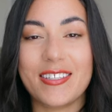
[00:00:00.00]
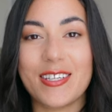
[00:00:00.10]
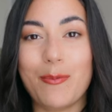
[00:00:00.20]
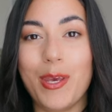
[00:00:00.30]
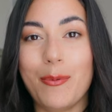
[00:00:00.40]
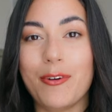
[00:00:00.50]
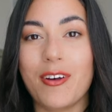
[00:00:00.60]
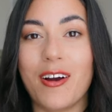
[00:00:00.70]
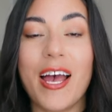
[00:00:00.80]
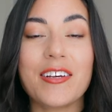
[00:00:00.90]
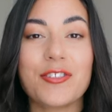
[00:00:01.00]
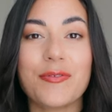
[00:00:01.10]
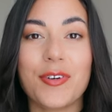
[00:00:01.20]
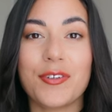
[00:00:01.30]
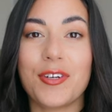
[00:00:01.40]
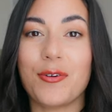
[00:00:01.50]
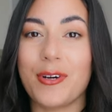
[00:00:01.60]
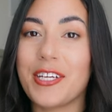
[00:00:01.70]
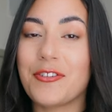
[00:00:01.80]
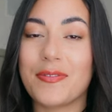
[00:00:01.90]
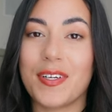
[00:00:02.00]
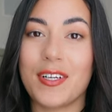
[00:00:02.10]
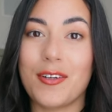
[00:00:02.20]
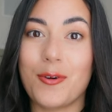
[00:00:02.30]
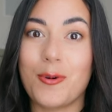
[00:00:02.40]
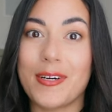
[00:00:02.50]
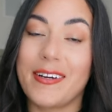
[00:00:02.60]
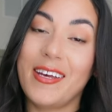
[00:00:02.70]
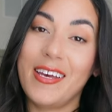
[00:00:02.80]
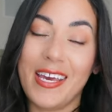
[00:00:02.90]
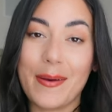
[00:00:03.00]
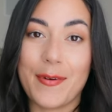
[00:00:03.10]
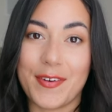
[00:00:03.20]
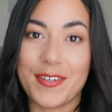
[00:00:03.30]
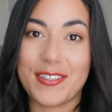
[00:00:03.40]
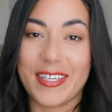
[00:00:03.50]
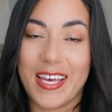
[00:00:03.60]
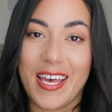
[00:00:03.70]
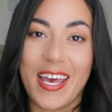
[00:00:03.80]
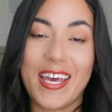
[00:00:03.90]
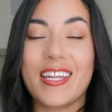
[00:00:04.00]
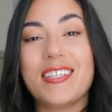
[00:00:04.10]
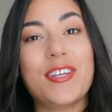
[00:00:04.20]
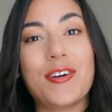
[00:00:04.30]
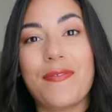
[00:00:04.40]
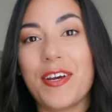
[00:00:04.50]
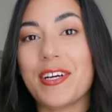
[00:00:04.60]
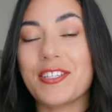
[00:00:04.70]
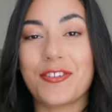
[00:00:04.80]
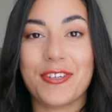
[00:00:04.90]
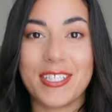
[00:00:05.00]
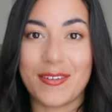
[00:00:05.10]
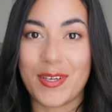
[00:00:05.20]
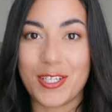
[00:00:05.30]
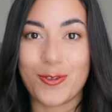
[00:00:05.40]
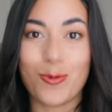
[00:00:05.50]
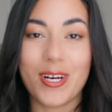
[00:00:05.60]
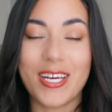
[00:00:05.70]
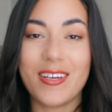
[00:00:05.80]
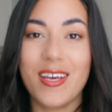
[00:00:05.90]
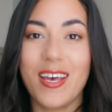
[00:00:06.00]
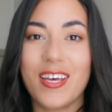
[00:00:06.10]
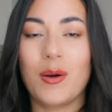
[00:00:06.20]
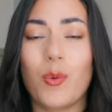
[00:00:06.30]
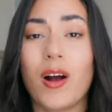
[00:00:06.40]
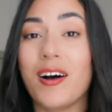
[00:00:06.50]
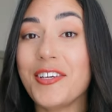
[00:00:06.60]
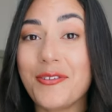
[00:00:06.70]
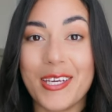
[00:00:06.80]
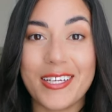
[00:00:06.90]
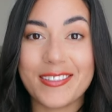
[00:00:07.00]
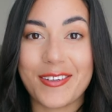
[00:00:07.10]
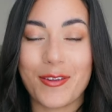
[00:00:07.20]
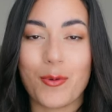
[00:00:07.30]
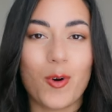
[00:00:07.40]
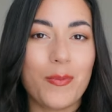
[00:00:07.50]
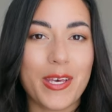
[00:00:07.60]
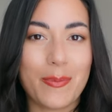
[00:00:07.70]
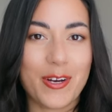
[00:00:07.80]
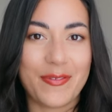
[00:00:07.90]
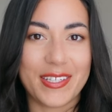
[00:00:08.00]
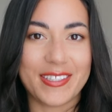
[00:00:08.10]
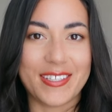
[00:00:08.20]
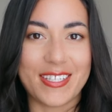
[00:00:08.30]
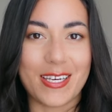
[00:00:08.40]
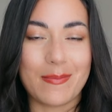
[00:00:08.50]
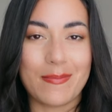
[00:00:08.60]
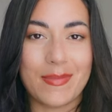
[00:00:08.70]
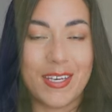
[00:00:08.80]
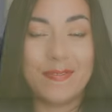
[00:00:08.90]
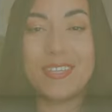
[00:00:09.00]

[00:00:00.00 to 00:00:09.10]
some people are extroverted or introverted or ambiverts. And there are varying degrees of each one. We're all unique, so there won't be a perfect system. If